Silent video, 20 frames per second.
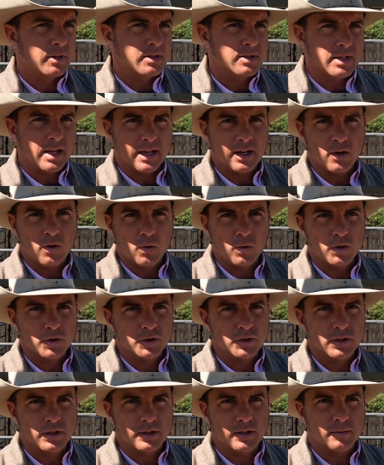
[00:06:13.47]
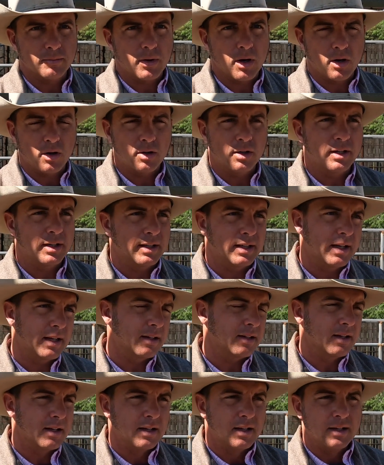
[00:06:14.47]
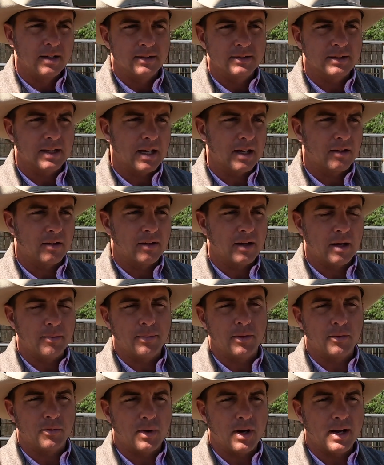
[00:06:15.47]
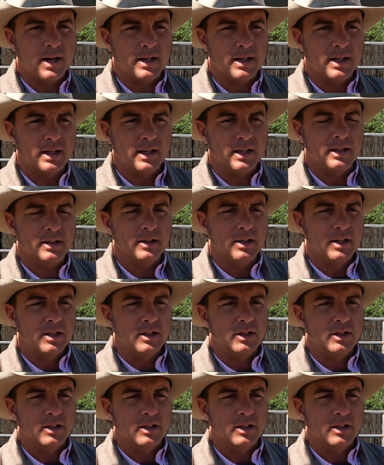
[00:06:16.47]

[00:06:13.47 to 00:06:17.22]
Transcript: take a horse to the barn to get saddled up and ready.